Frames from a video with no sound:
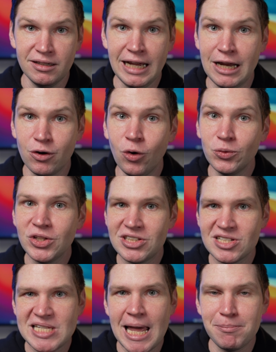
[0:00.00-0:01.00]
Not only
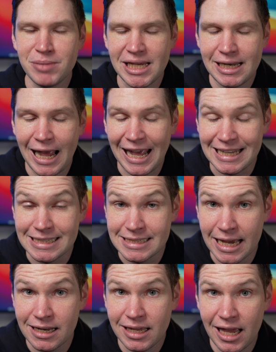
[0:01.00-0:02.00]
does that mean a
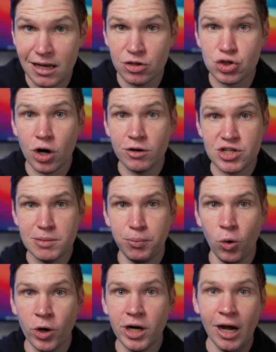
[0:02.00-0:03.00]
dedicated charging
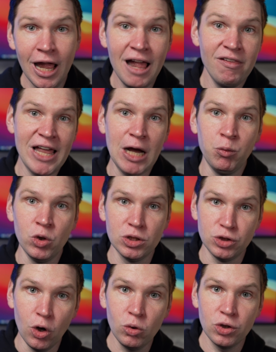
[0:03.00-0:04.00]
port that will
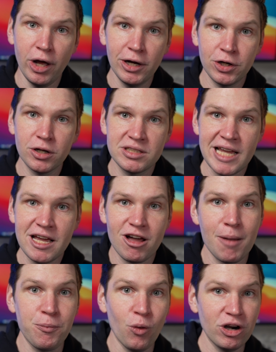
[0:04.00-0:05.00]
no longer take
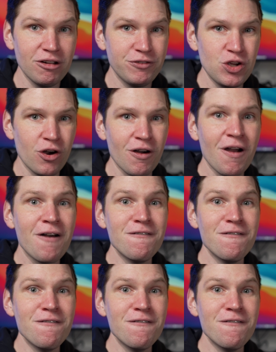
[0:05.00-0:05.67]
up one of your